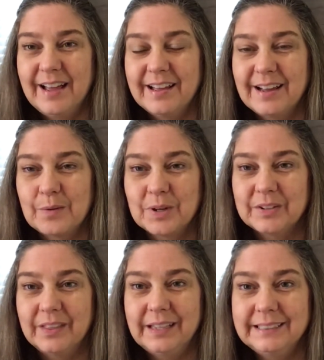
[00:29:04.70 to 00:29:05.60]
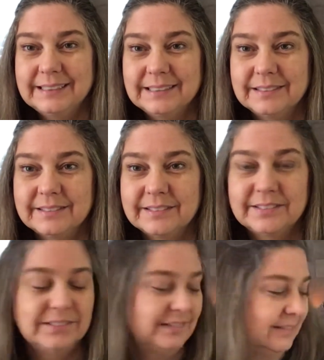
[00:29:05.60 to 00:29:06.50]
I worked on this.
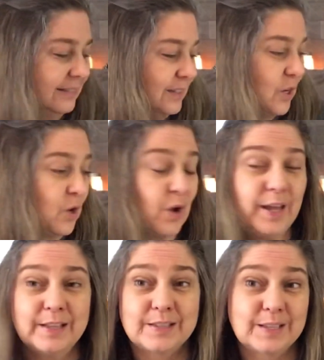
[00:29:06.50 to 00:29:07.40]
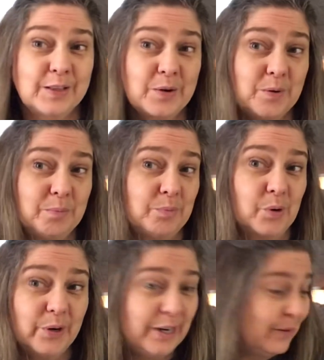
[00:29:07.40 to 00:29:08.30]
It's a little
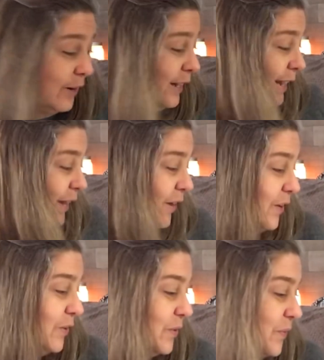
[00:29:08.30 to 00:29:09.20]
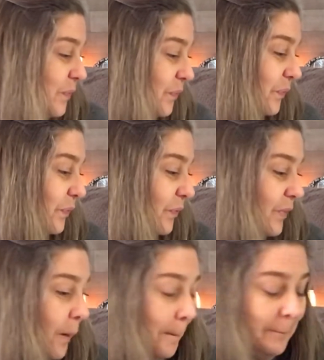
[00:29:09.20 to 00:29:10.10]
boring right now,
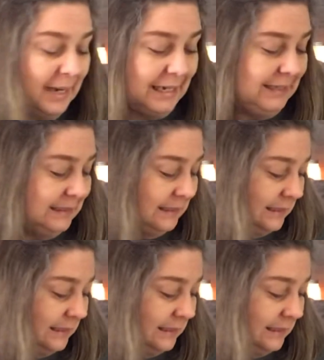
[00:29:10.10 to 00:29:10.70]
but